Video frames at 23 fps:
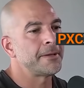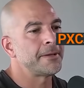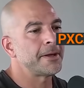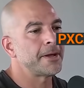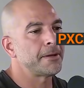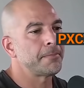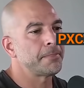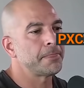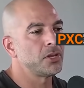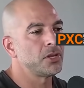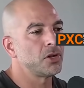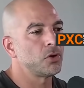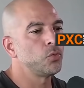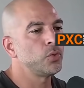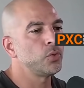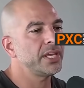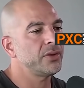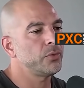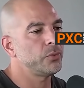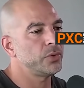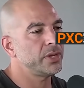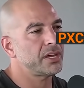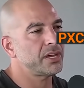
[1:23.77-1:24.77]
Um, you know,
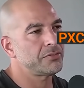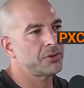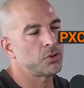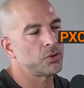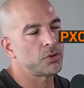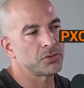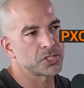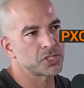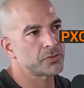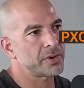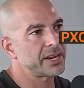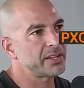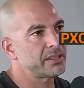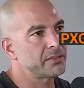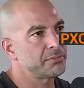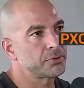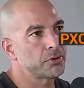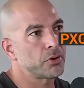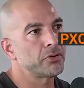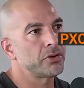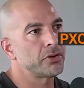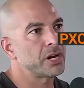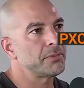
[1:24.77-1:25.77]
we we have a whole strength
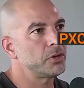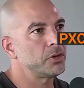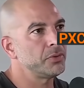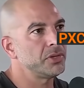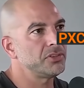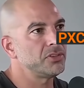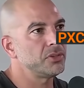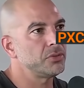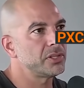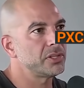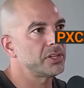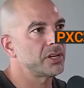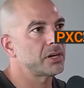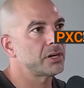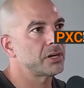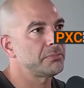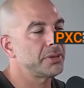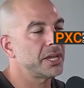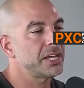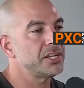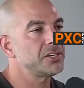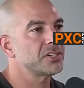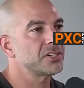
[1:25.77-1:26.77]
program that we do with our
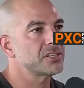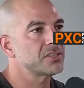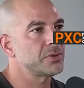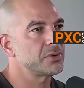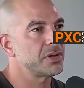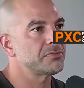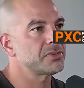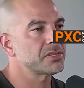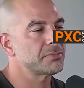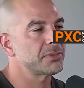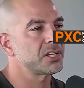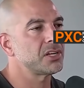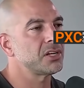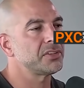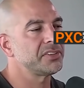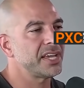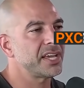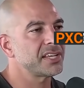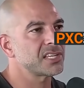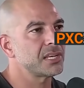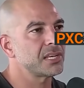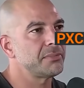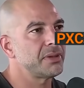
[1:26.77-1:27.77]
patients. We have something called
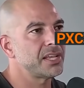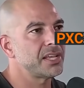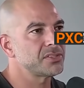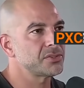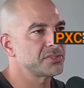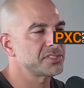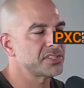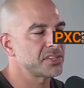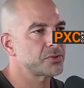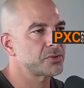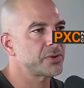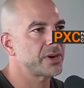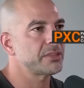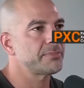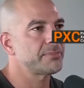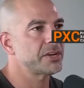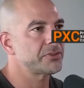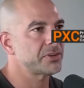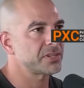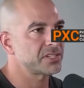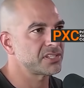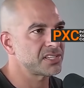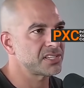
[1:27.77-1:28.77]
the SMA, so it's the Strength
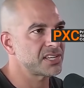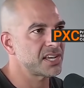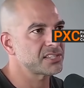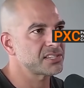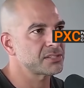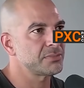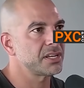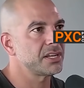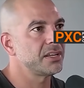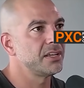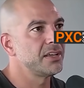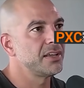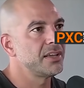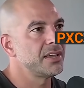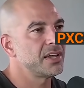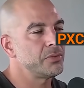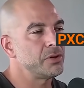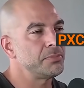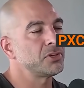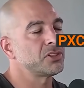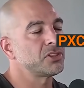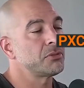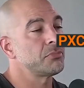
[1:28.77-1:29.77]
Metrics Assessment, and
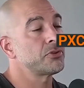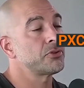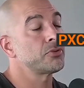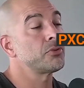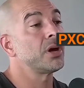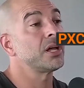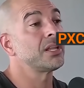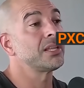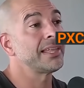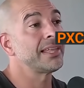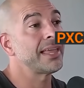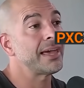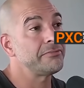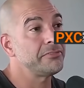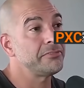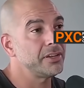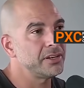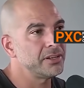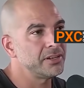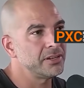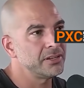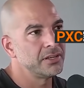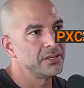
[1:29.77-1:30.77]
we put them through
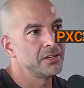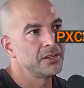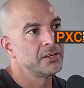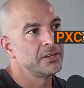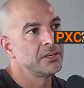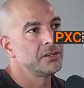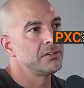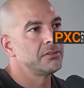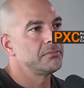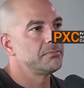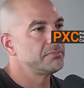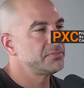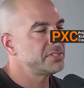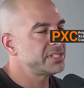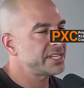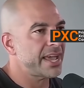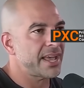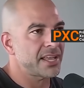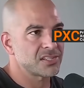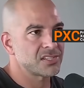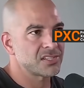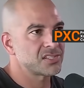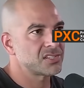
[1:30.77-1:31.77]
11
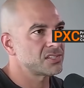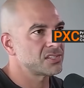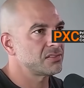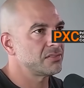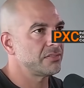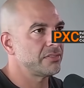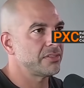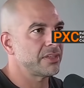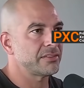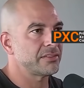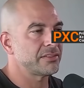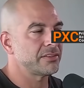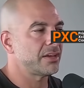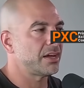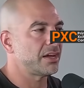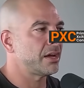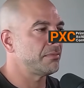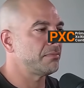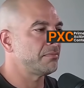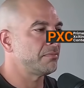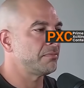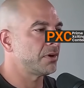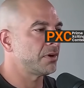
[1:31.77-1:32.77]
tests that
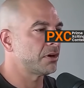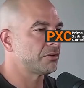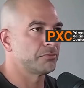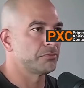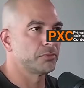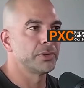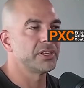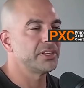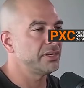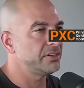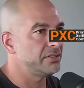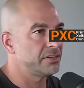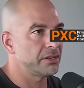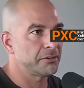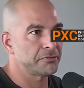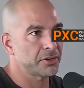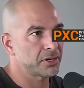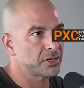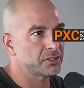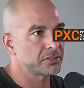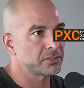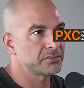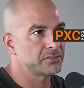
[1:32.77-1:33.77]
um, are really
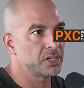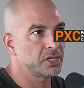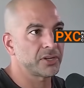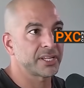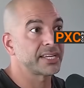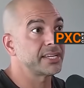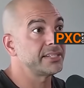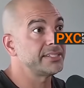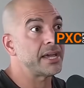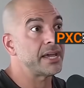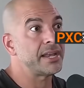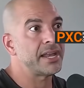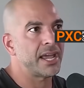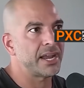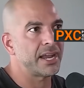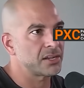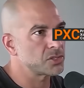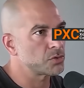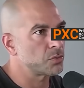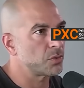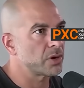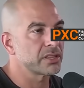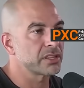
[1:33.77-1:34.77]
difficult. You know, like a dead
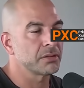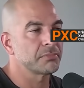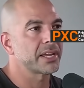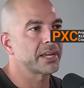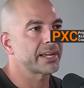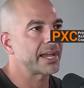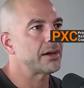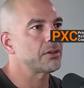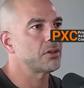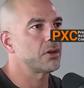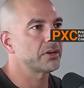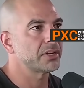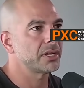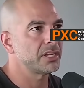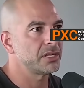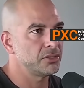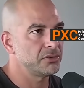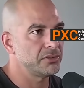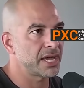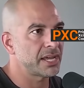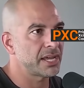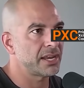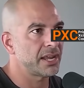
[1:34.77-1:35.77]
hang is one of them. Like how long
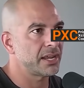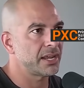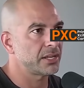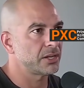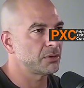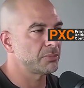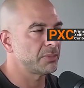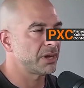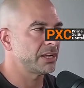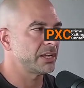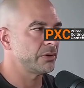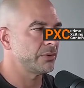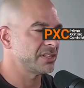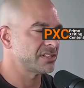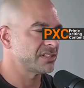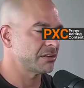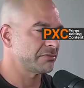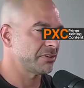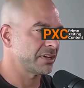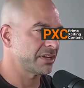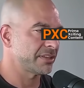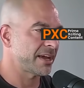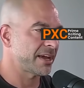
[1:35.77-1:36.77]
can you dead hang your body weight,
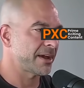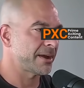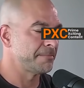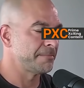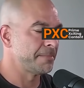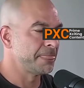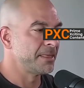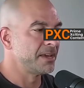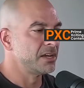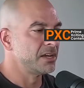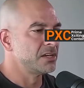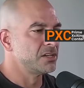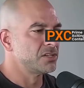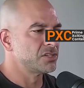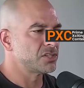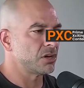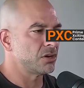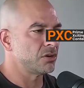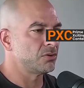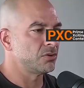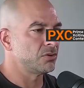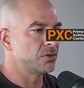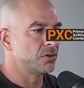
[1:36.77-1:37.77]
stuff like that.
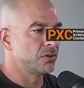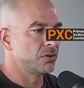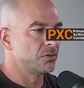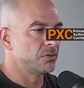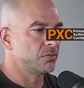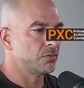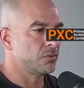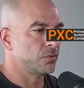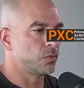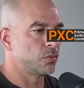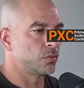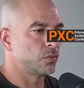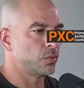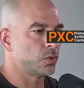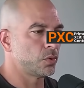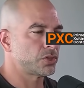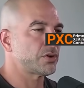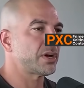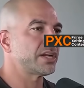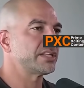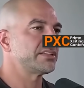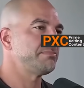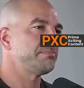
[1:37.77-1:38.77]
So we're
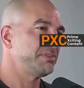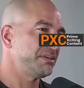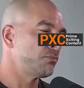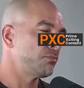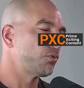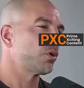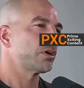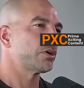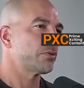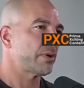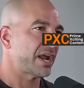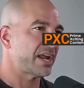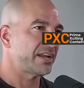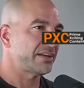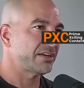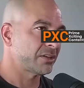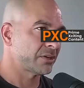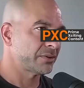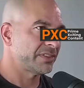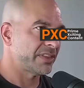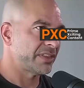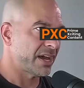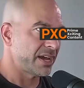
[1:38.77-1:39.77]
trying to be more
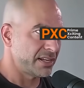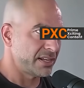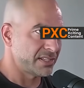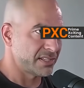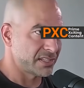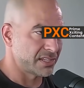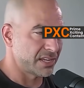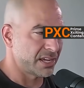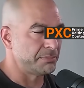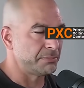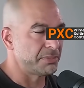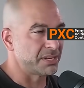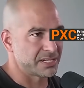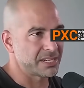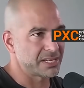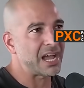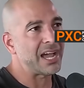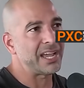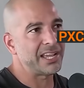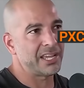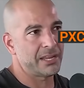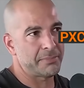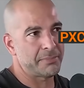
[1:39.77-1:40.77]
granular in that insight, but
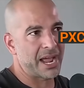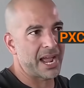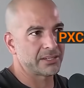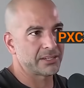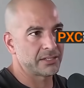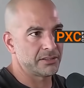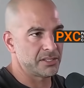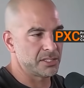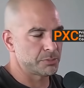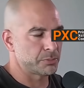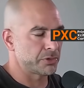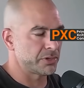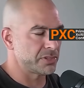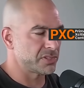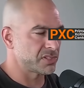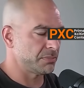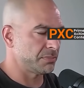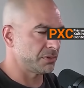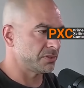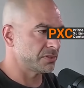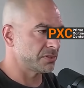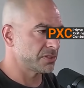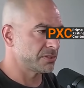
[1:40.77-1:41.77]
tie it back to these
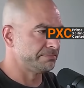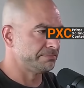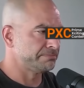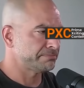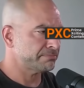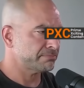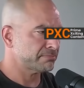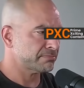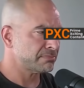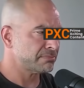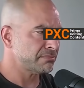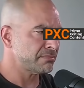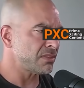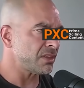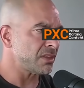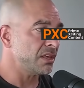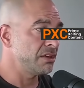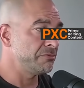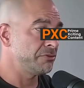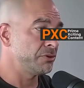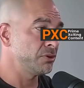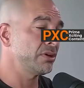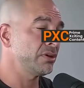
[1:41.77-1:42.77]
principles.
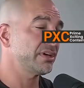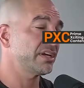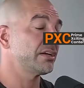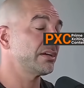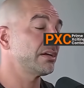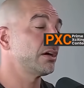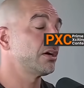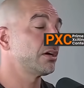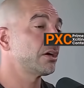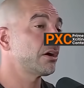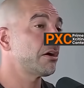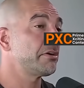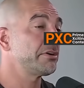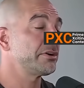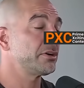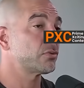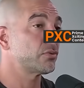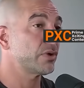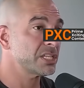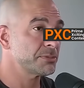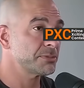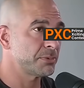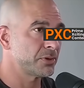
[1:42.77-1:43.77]
If you look at
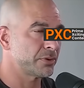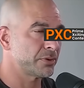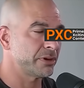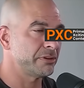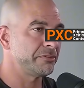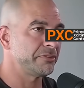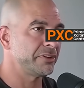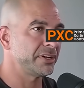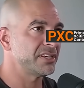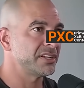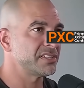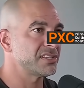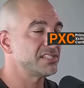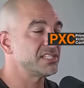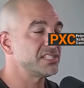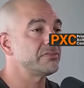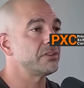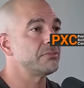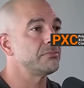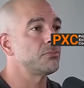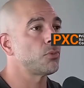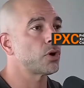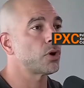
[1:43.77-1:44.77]
cardiorespiratory fitness, it's
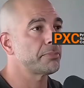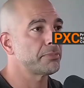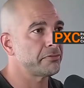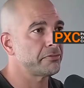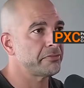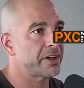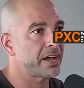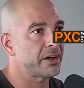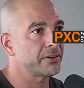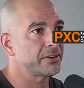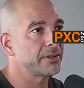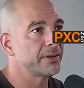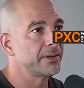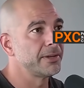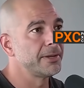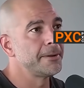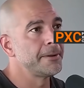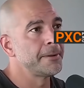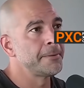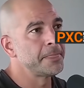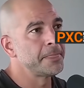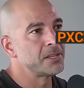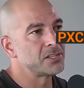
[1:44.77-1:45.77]
even more profound.
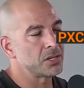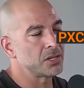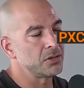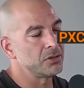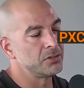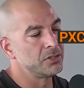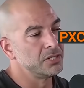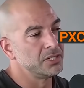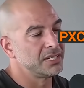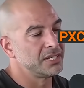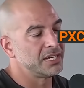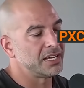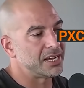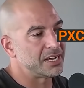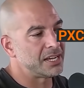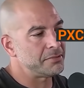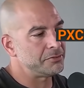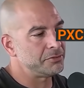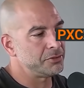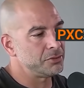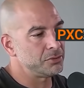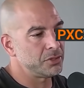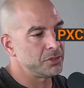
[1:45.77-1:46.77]
So,
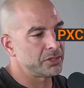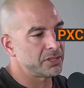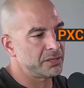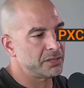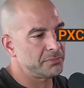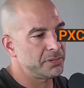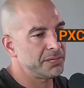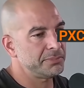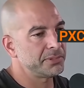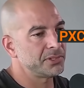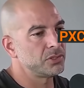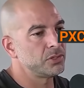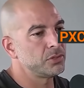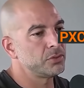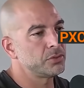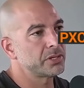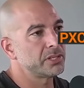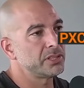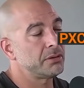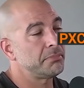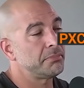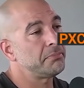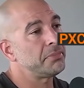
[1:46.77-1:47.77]
um, if you look at people
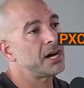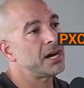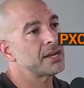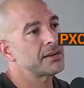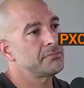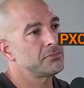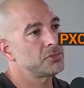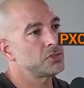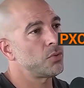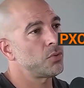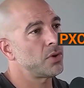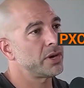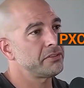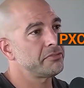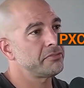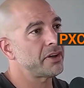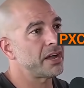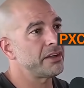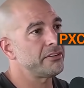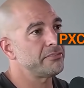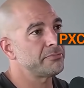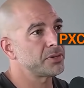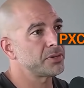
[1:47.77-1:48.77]
who are in the bottom
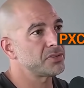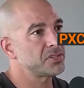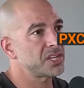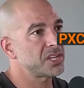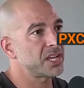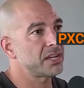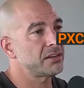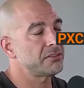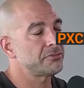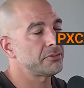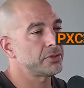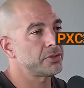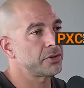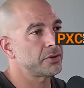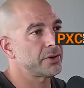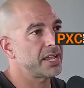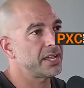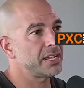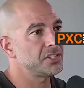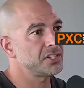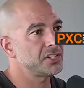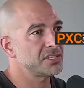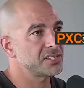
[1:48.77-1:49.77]
25% for their
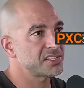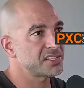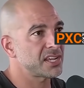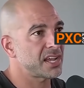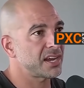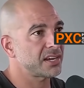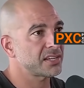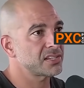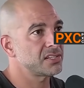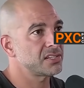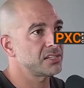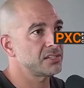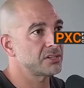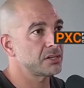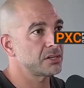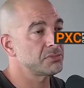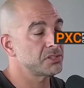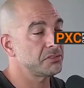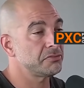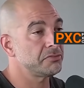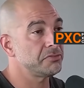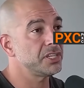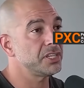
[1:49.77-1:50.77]
age and sex in
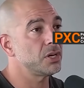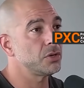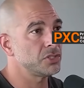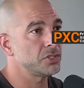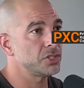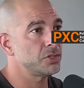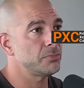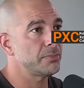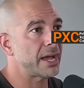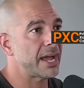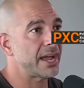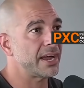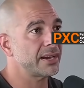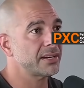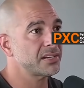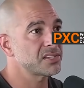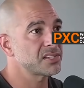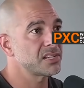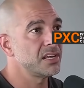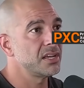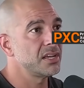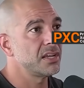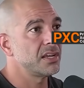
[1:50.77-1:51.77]
terms of VO2
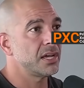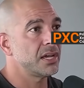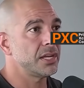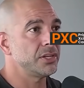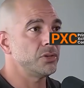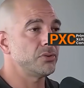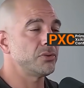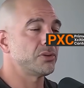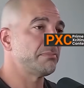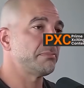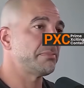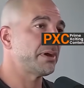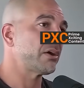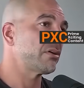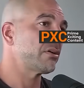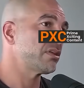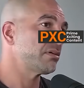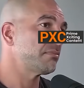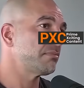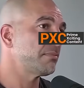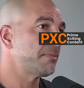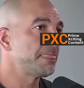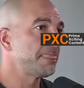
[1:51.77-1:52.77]
max, and you compare
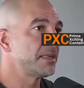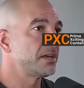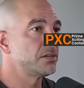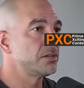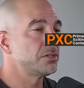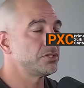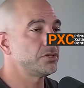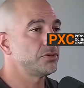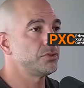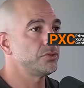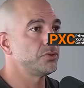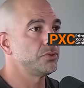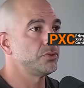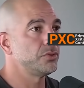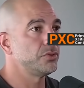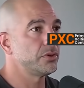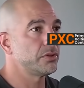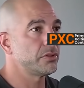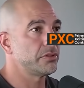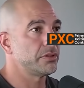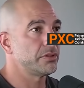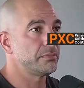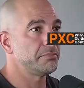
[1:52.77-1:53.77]
them to
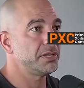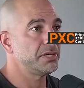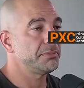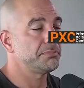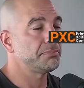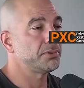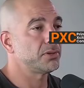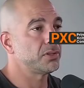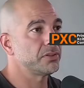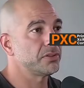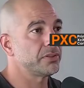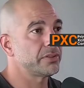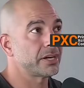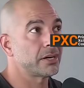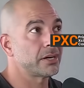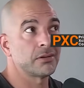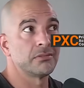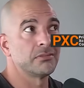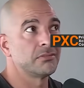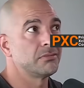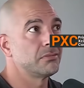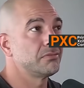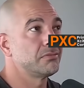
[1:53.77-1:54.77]
the people that
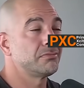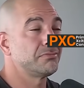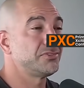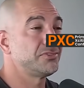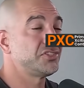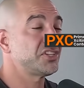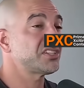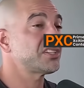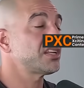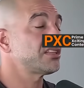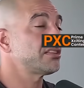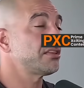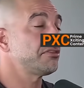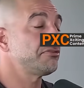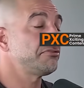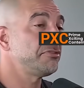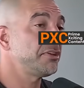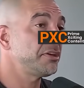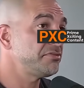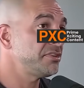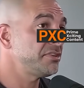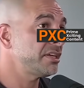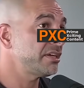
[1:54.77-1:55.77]
are just at the
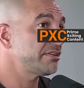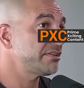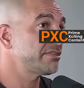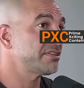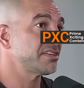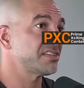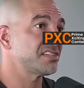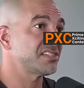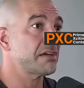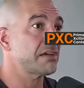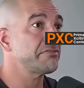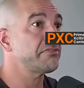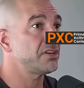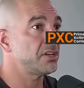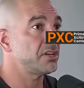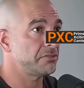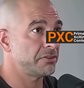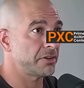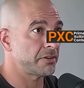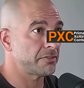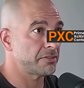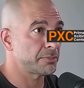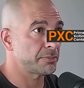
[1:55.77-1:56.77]
50th to
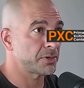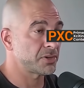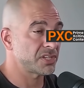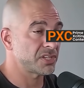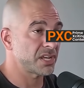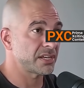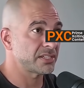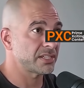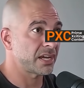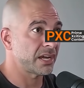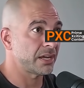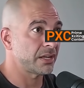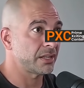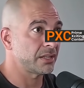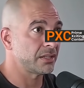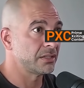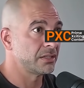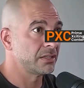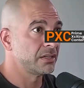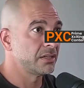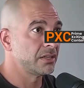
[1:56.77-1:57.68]
75th percentile,